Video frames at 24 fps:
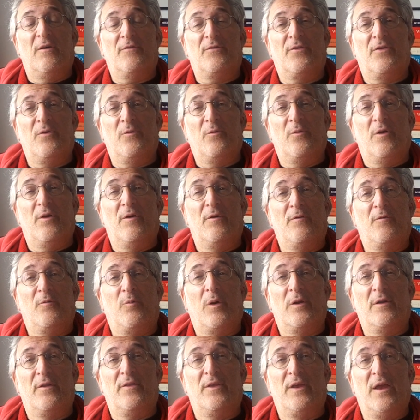of the of
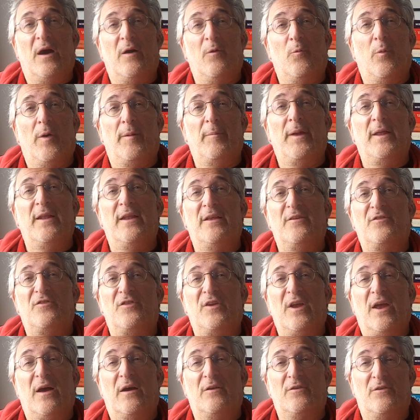one of the young women. Is
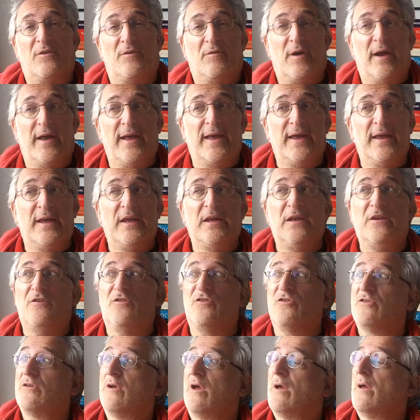she
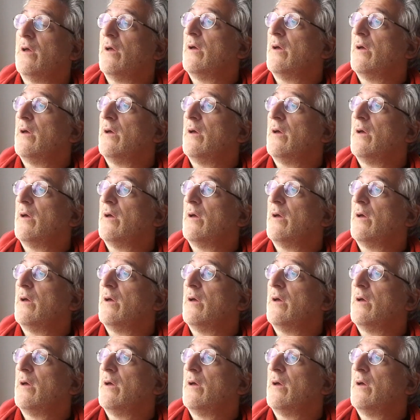underage?